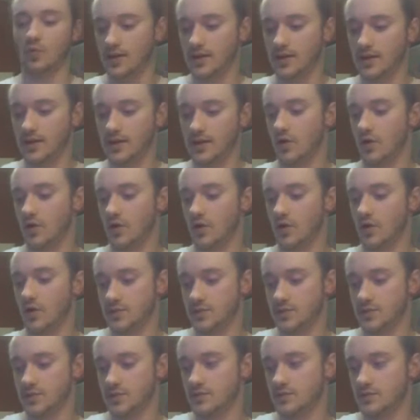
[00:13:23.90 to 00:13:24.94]
my everyday
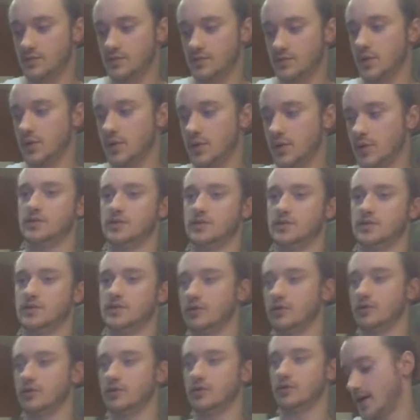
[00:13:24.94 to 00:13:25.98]
chair.
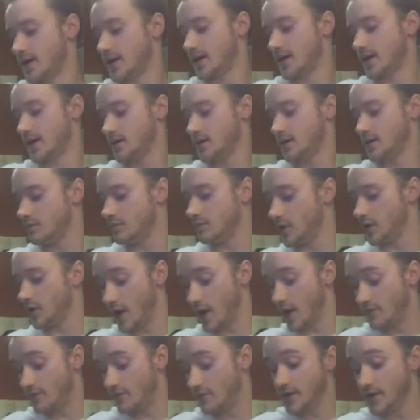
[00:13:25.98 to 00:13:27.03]
It's
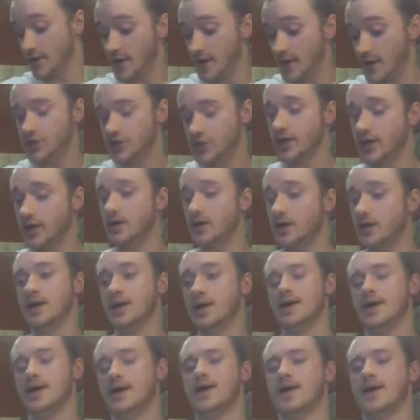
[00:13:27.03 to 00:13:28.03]
not the same at all, but